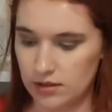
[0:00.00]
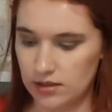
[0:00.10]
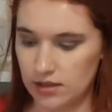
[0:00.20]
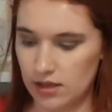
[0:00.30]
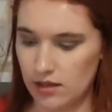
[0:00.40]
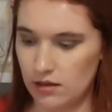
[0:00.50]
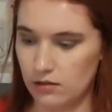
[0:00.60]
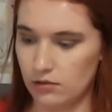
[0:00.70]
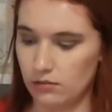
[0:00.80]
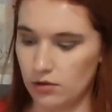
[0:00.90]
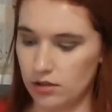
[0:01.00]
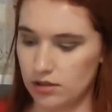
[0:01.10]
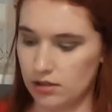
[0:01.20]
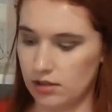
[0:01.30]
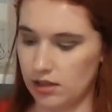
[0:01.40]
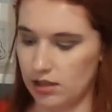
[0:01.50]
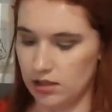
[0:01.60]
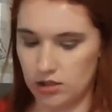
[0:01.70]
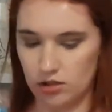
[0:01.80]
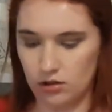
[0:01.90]
See what the
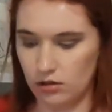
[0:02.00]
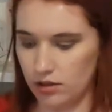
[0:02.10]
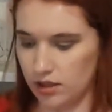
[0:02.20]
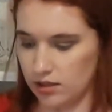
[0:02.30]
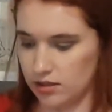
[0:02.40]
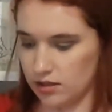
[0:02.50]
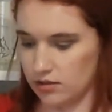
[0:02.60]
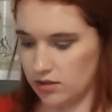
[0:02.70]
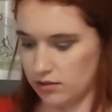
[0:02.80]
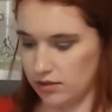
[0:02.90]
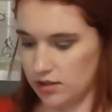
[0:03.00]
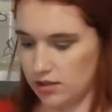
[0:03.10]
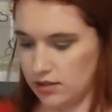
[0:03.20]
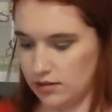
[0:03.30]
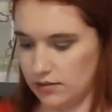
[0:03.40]
tonic does to it.